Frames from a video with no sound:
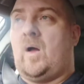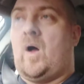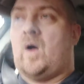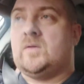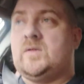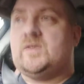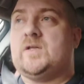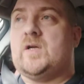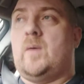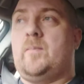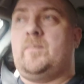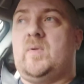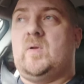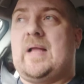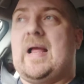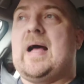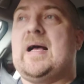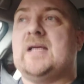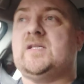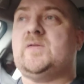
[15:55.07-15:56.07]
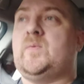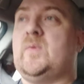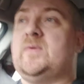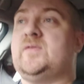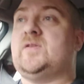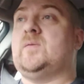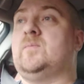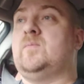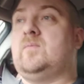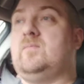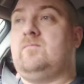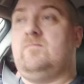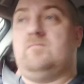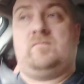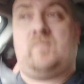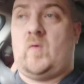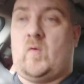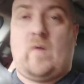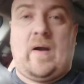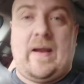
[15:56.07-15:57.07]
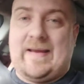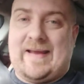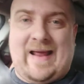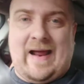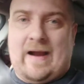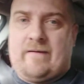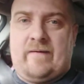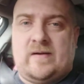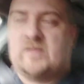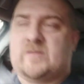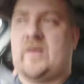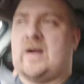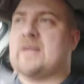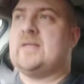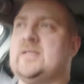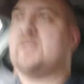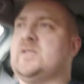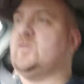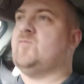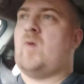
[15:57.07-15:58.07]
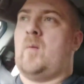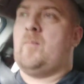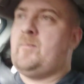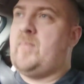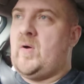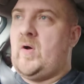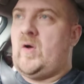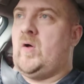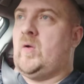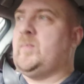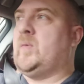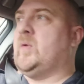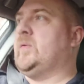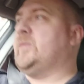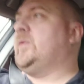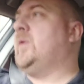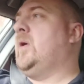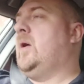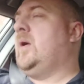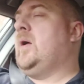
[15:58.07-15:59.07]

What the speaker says: ensemble cast with some great character actors. Ron Perlman,